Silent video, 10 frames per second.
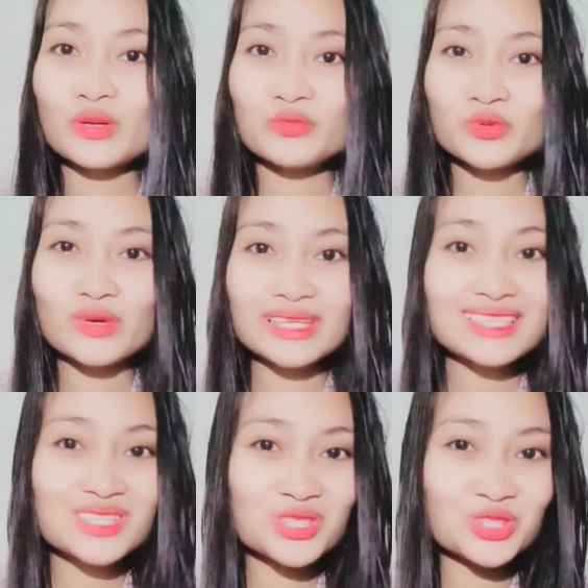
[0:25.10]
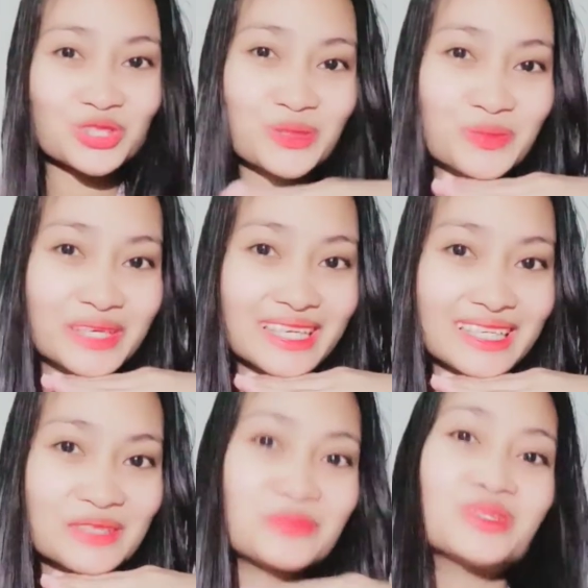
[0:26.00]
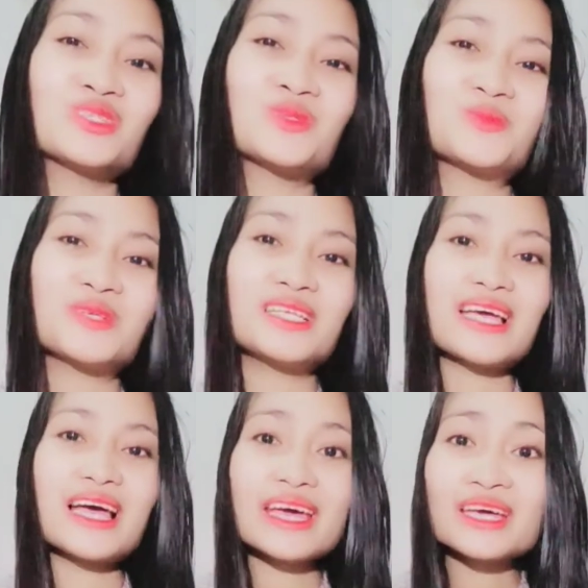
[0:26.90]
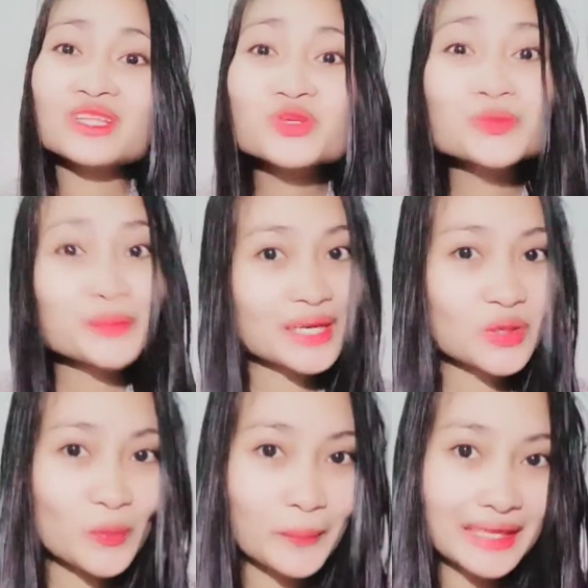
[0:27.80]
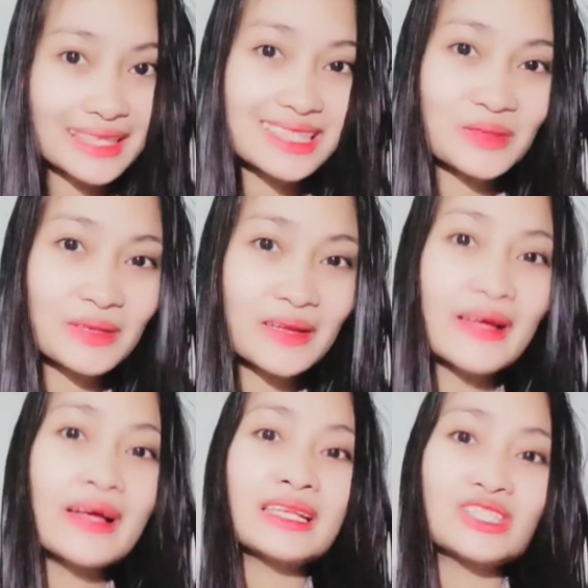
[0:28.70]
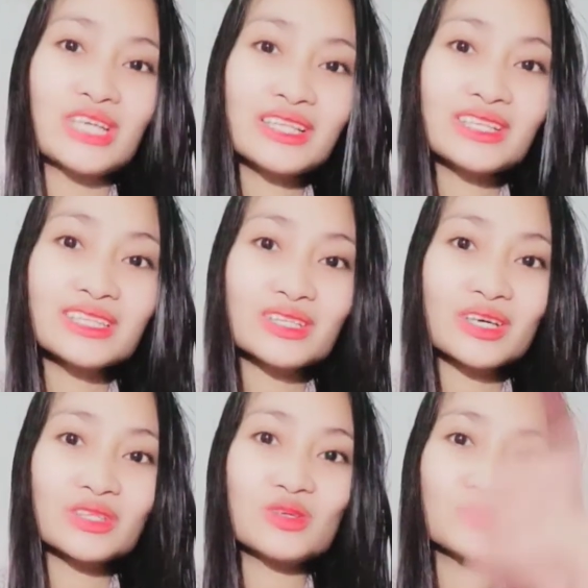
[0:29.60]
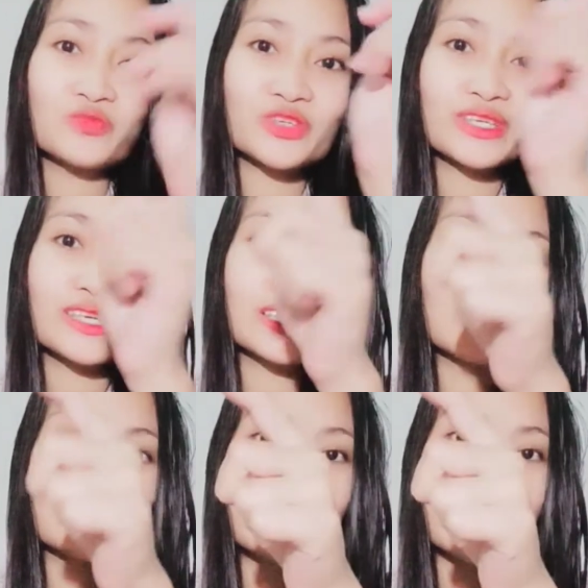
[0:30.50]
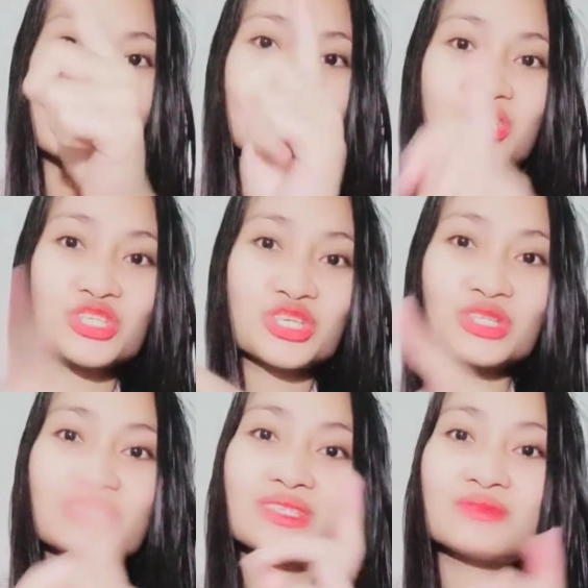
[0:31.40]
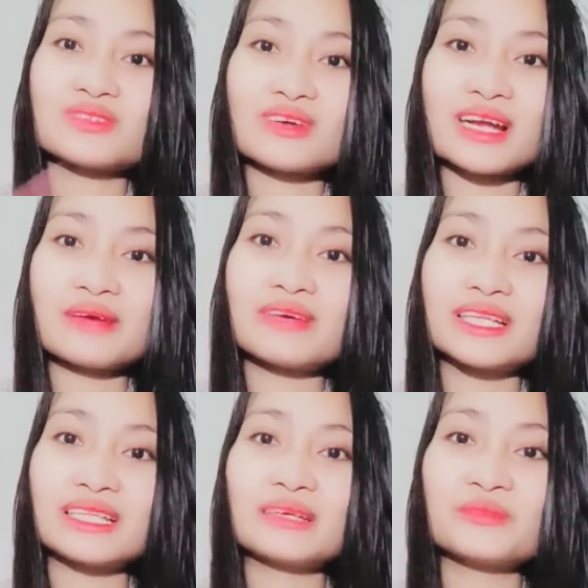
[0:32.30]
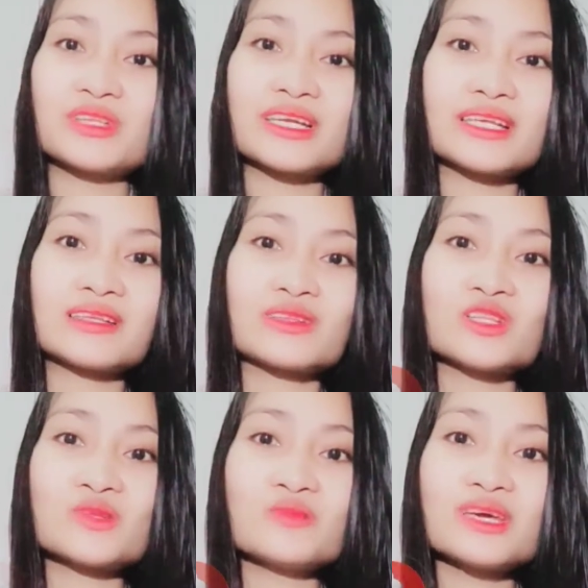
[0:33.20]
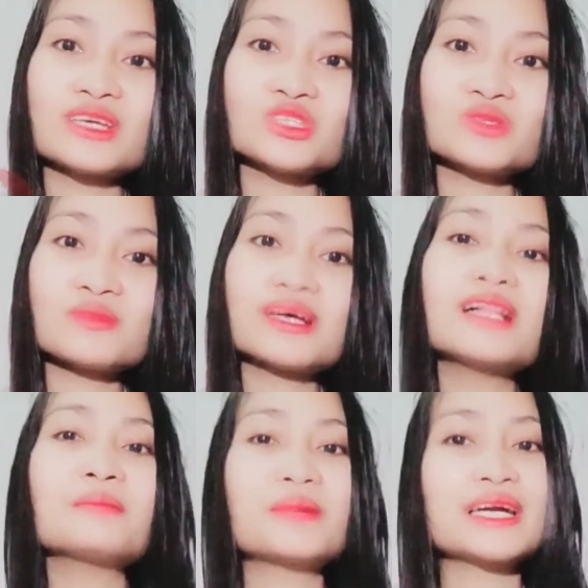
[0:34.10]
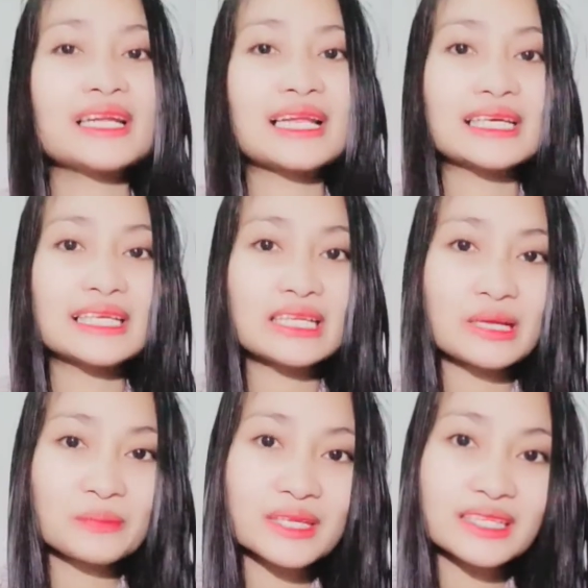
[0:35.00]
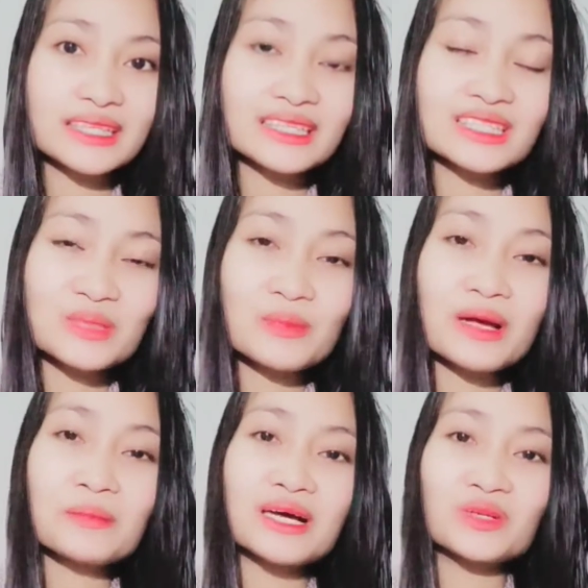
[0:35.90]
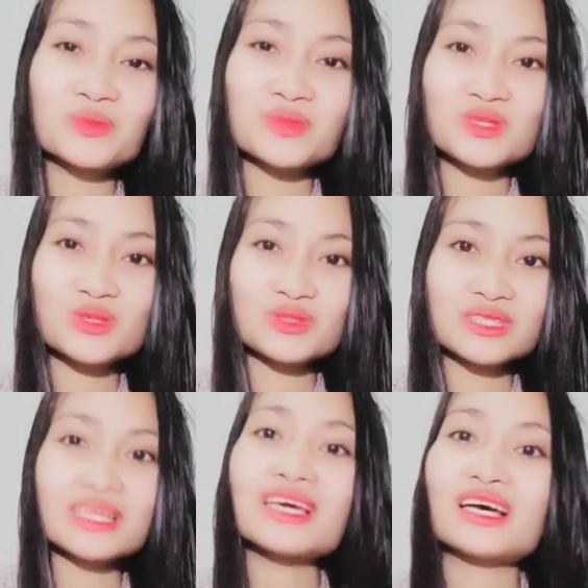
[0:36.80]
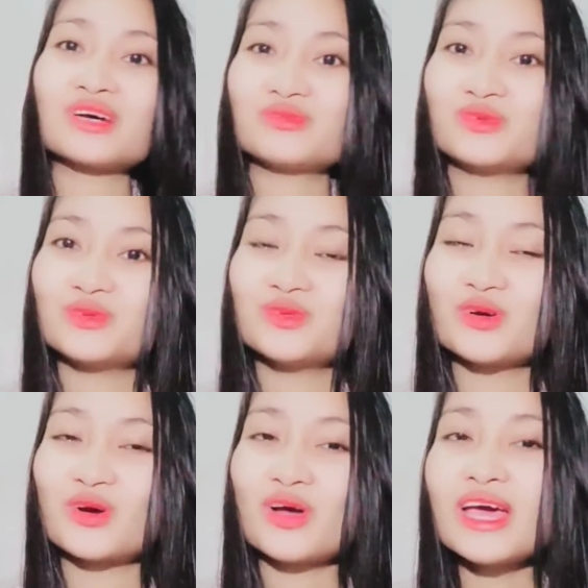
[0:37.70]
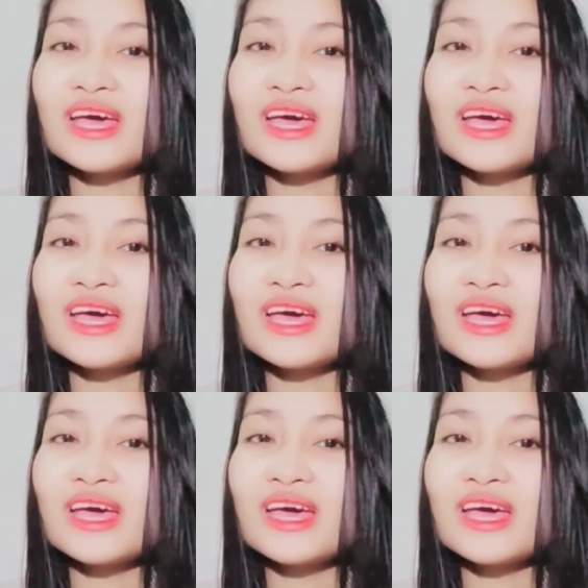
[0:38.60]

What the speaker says: Everyone, this is your Kamarkada Merge Sumbilia, and kung bago ka pa lang sa channel ko, don't forget to like, share, subscribe, at click mo na rin yung notification bell para lagi kang updated sa mga bagong videos na i-upload ko.